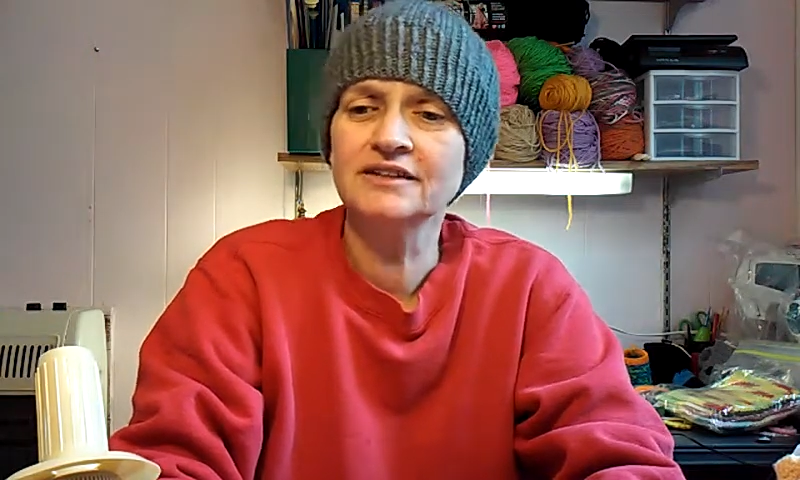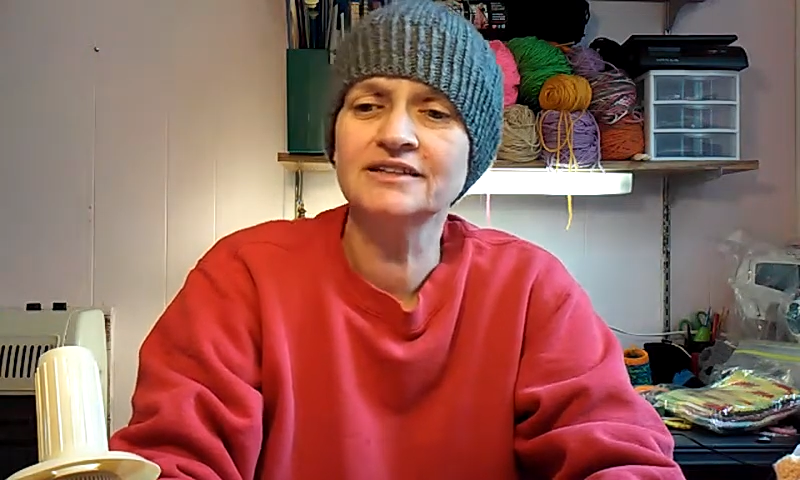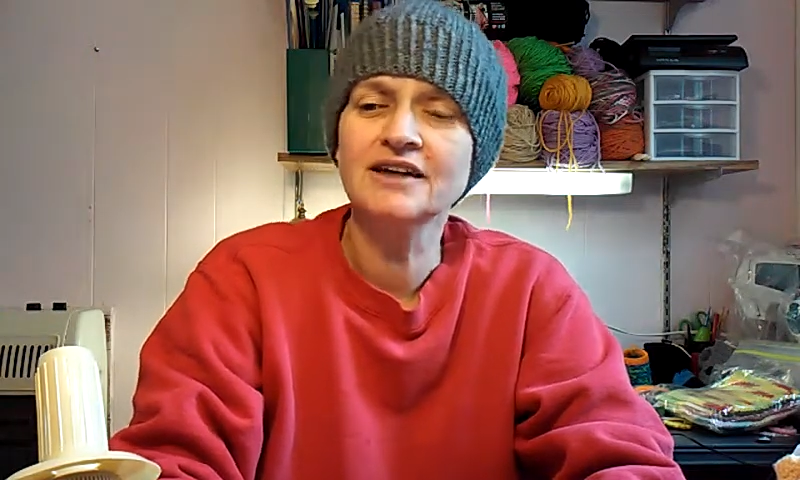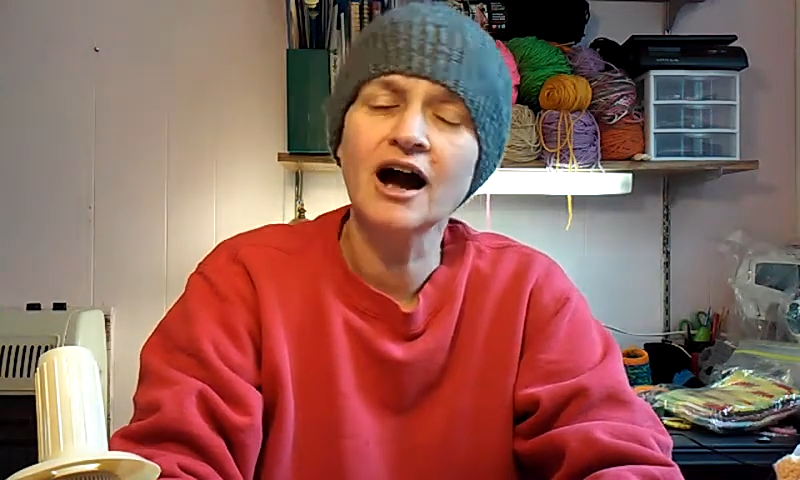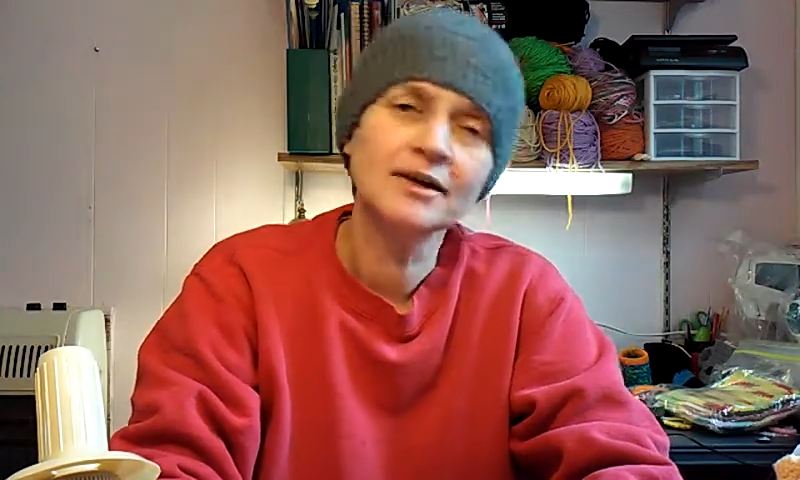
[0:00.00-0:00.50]

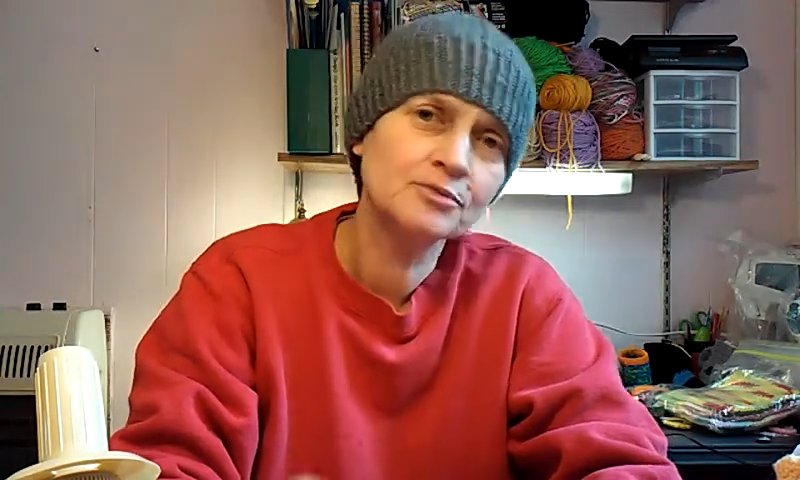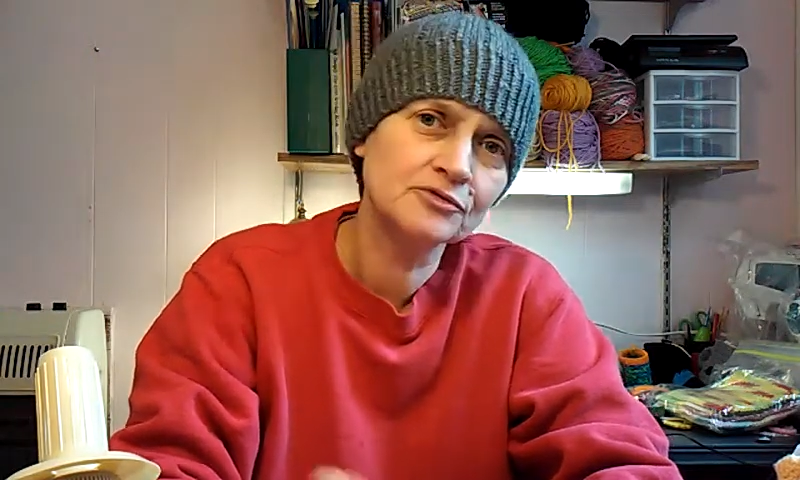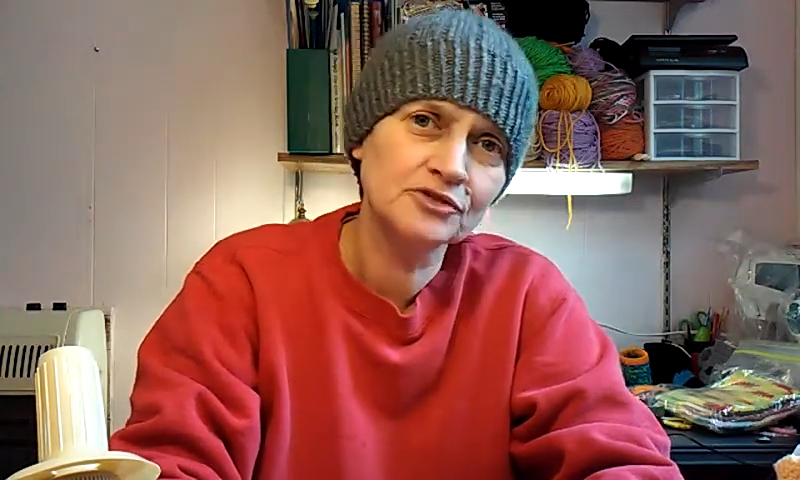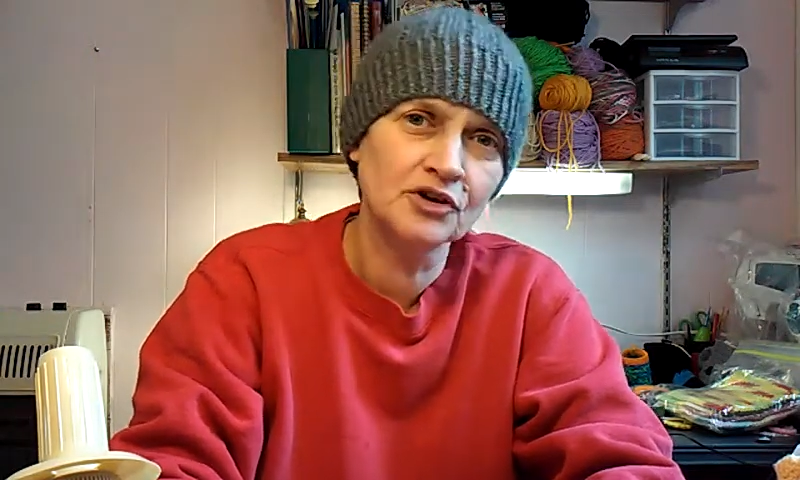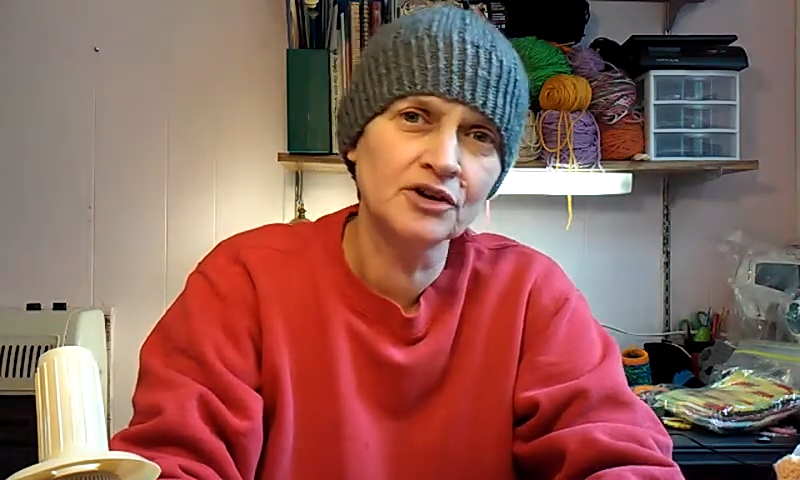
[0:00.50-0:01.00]
the type
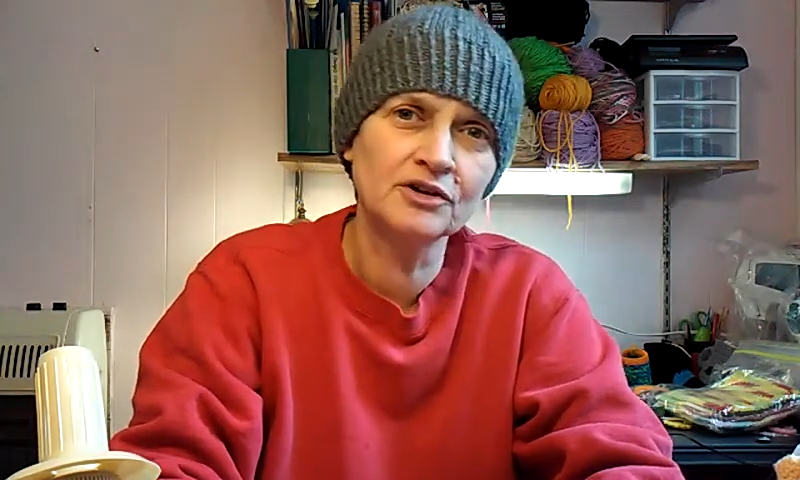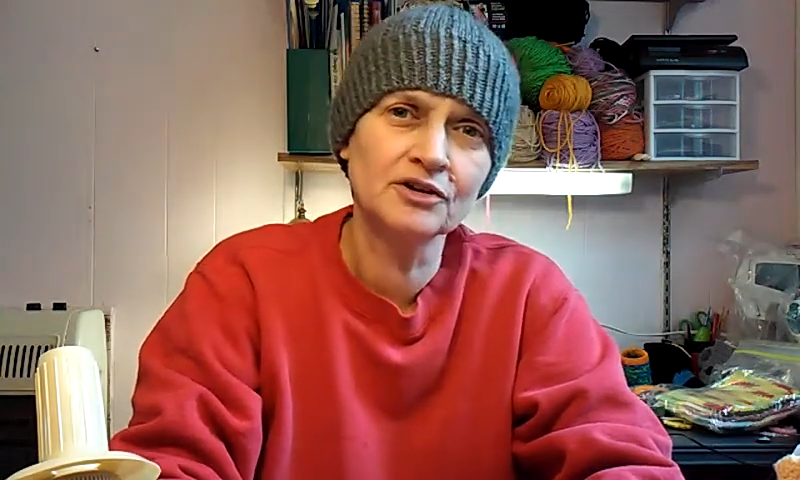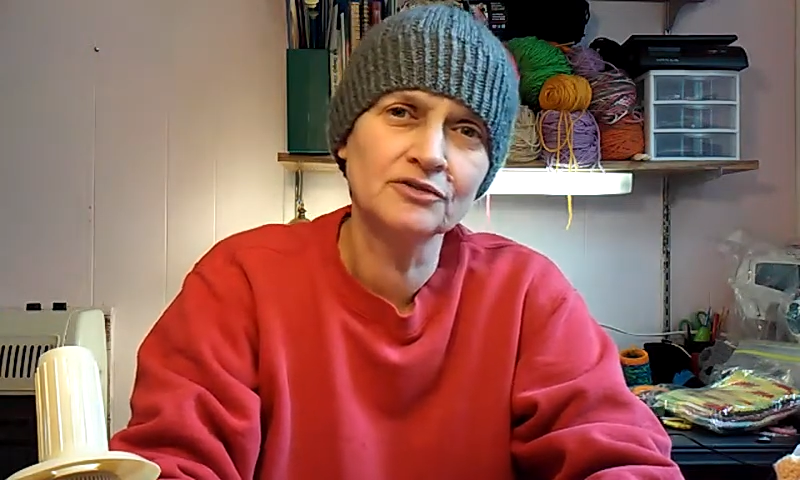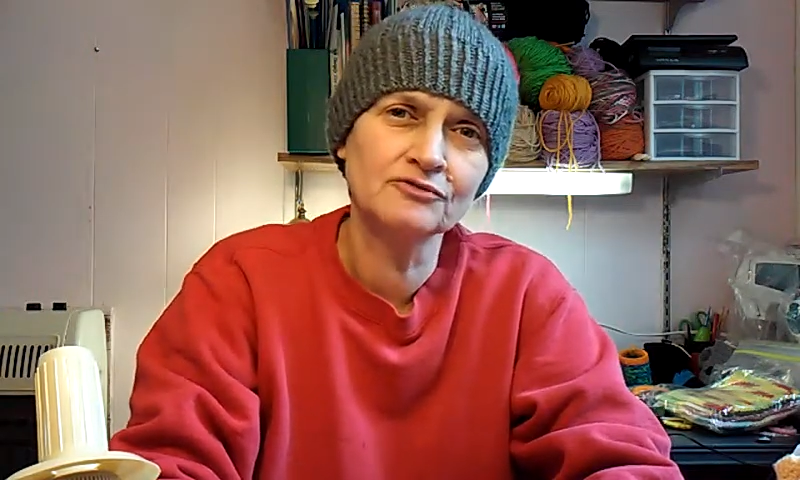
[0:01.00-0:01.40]
of yarn